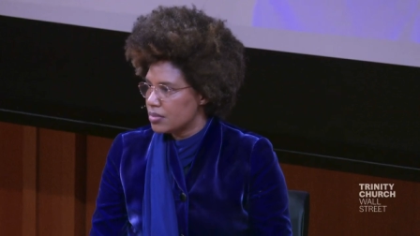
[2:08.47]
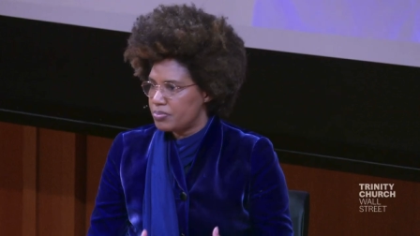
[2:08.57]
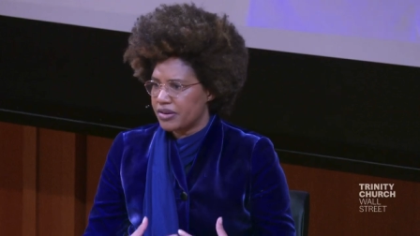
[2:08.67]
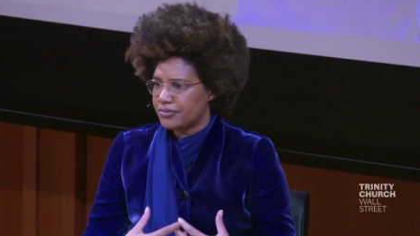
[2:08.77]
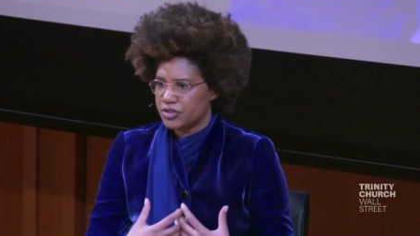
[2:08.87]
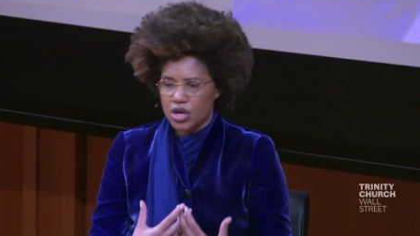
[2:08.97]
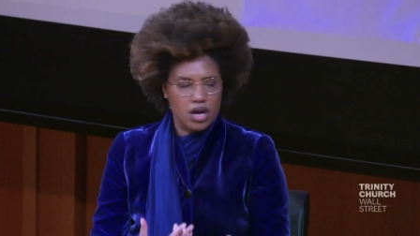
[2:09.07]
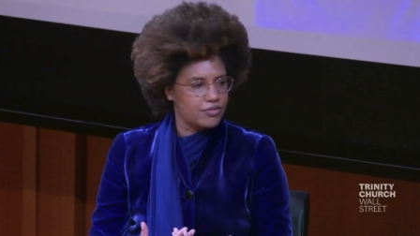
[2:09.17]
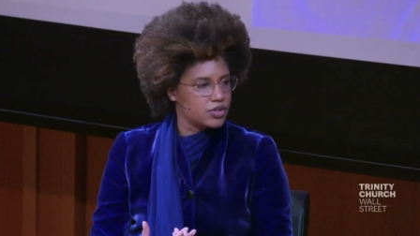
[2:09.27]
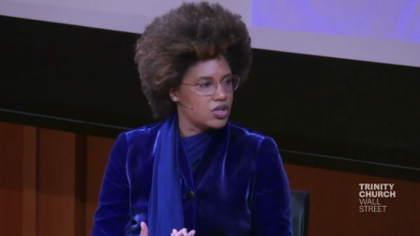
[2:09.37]
But
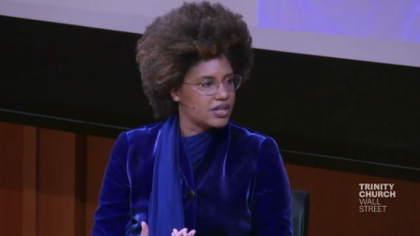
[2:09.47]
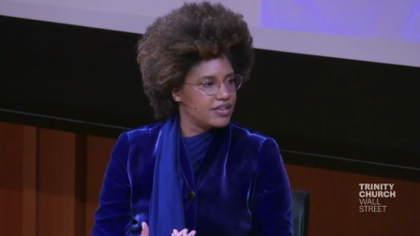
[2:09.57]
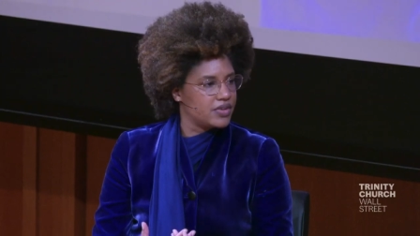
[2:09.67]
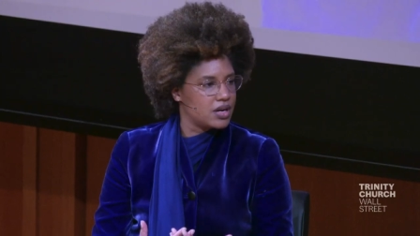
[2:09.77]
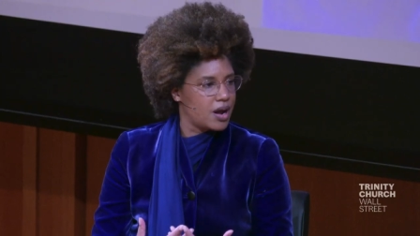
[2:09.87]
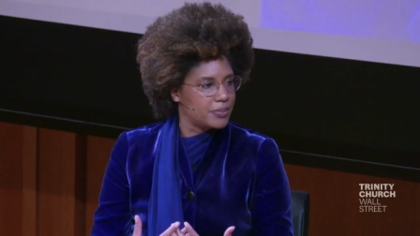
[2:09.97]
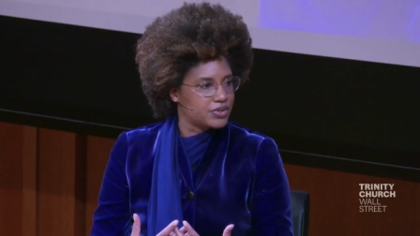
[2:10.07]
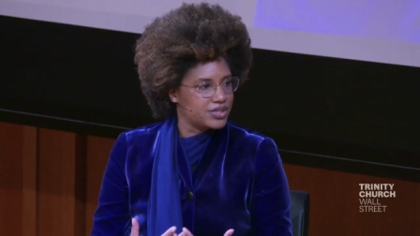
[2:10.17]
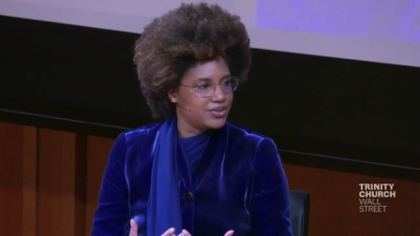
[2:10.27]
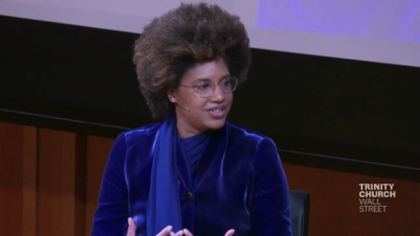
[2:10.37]
photographers aren't given an
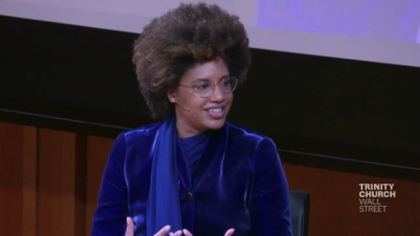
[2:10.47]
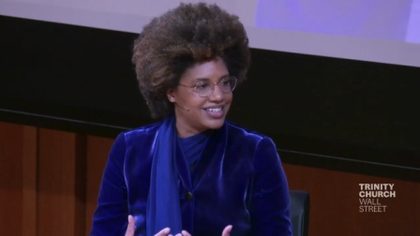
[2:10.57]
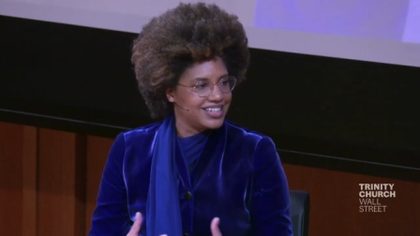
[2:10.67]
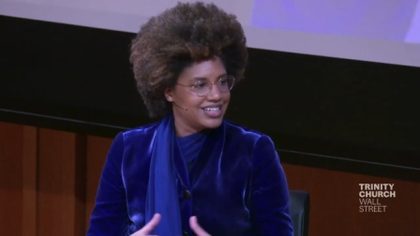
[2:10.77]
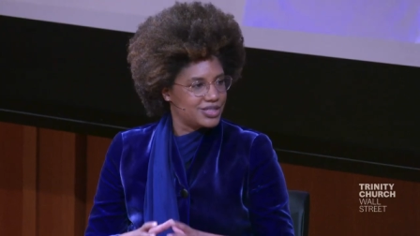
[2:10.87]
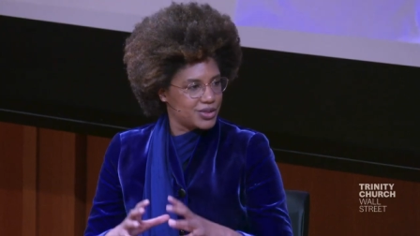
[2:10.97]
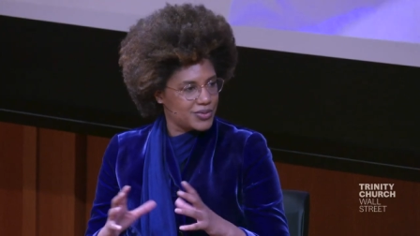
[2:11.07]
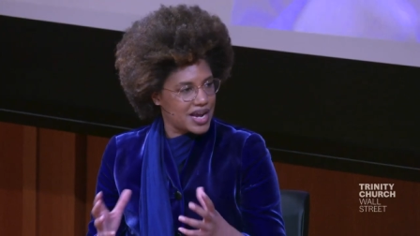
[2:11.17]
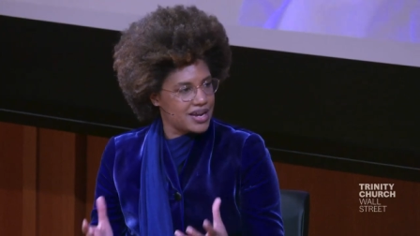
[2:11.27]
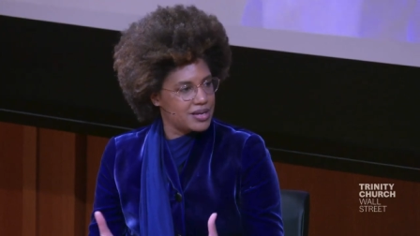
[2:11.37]
opportunity to
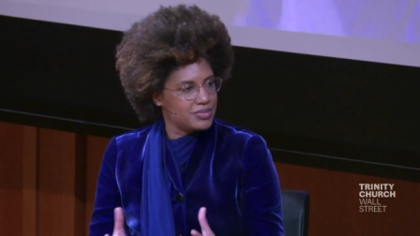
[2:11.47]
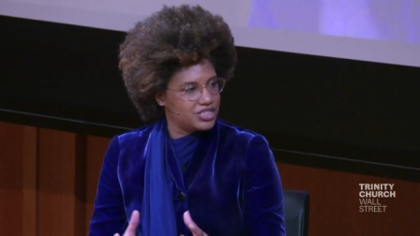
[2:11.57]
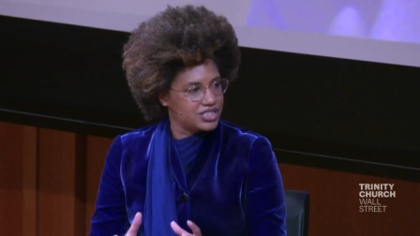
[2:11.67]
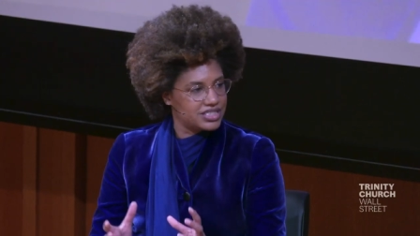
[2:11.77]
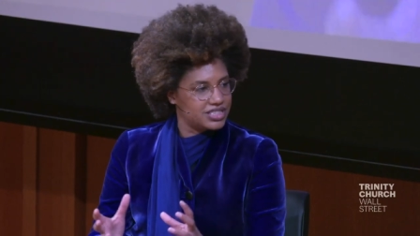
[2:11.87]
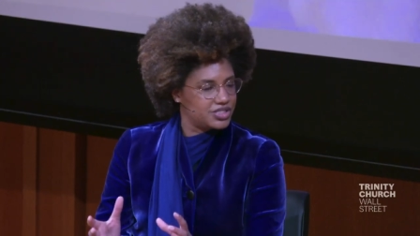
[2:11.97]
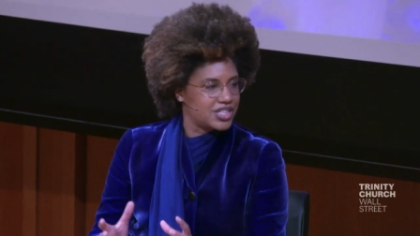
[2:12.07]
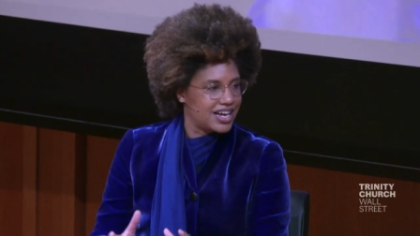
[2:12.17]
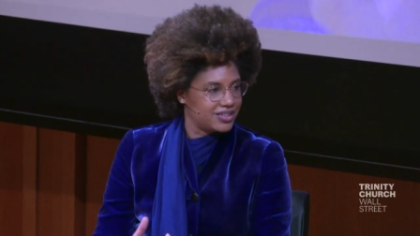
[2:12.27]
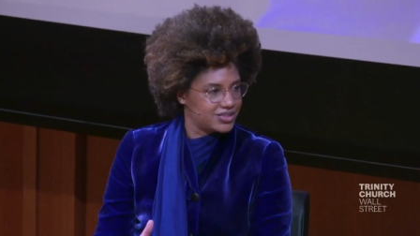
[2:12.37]
create images to
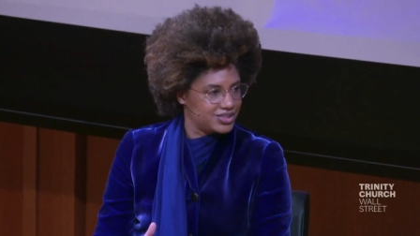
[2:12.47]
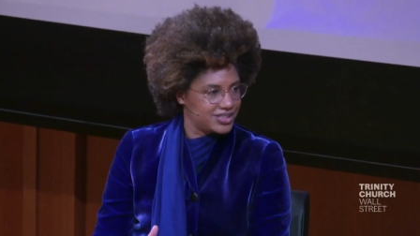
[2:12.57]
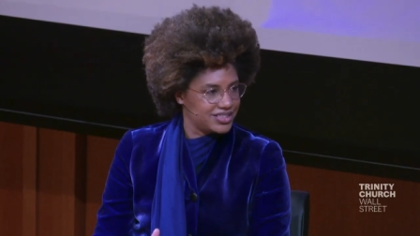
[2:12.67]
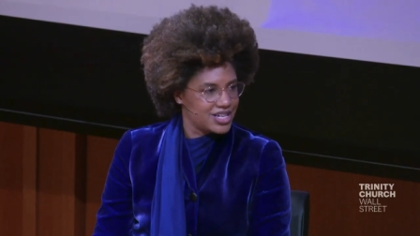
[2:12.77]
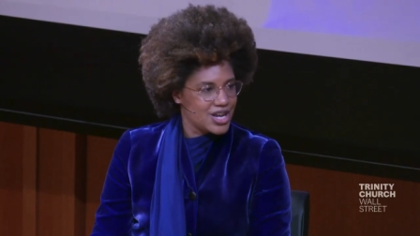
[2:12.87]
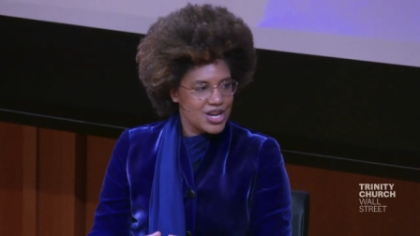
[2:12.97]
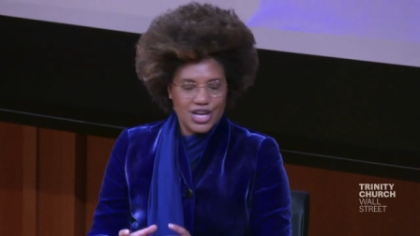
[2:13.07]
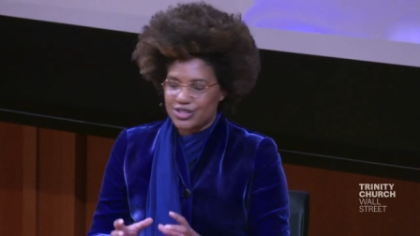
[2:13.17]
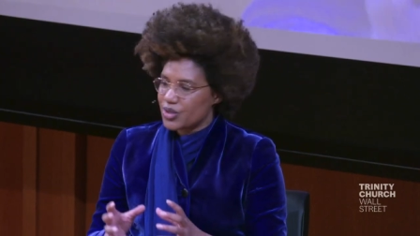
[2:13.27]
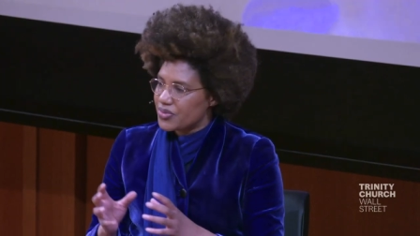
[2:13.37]
challenge it.
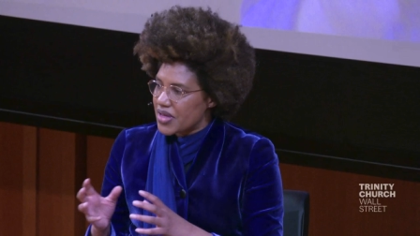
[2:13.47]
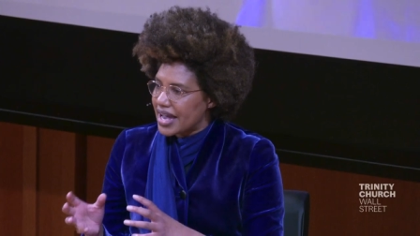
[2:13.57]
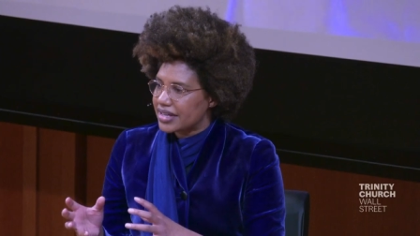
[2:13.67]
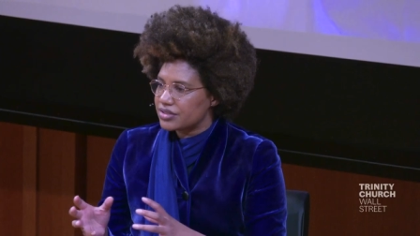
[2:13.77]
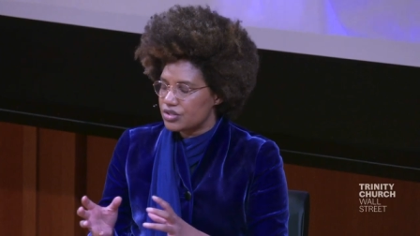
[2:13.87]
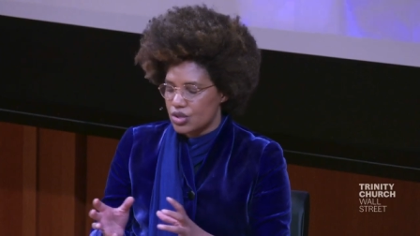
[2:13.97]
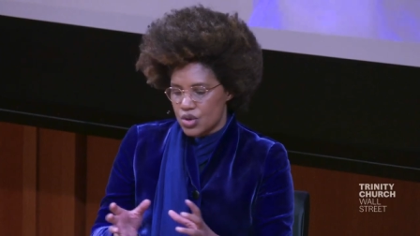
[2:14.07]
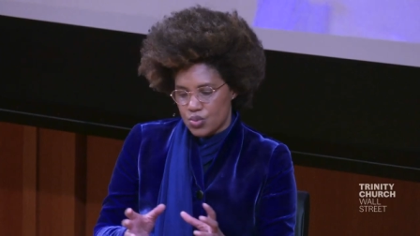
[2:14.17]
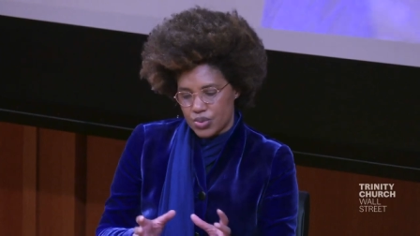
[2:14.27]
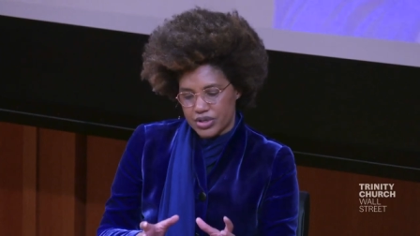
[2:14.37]
And so that's
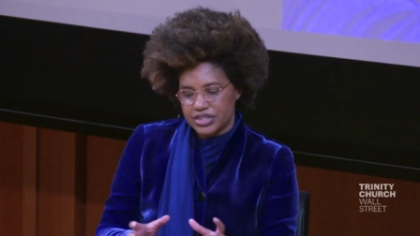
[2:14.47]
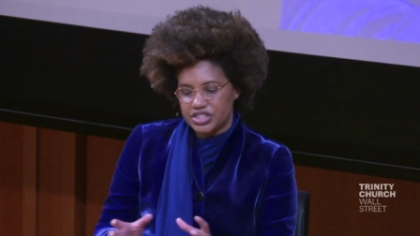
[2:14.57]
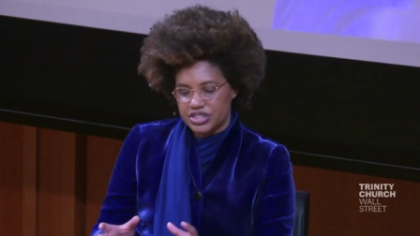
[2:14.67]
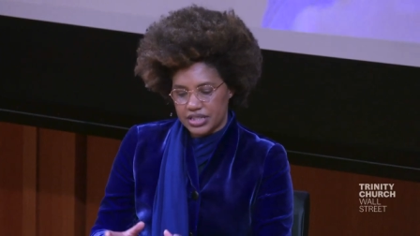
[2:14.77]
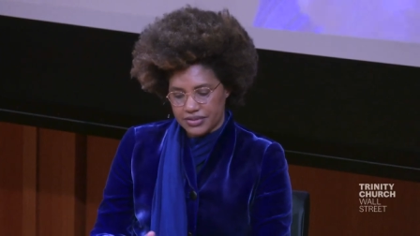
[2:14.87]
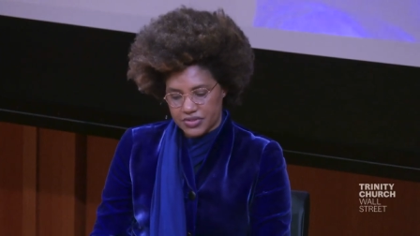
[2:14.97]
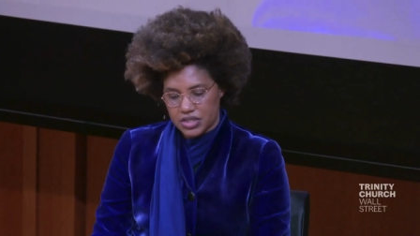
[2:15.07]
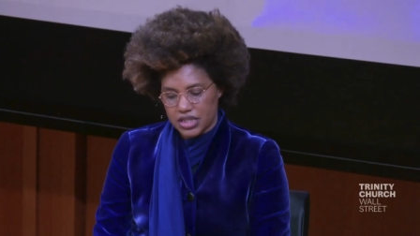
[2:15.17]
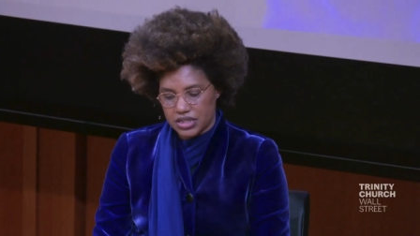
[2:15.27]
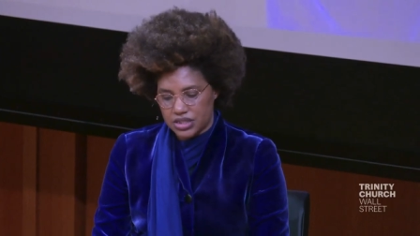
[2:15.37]
where it shifts
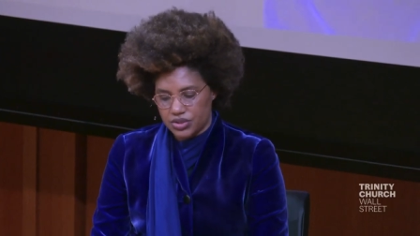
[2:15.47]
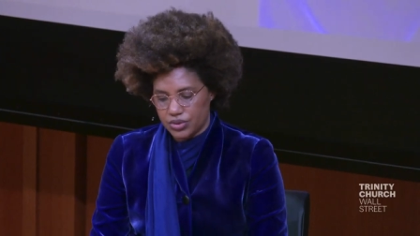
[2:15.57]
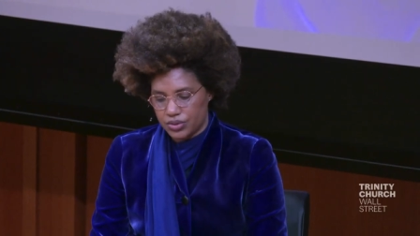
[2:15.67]
into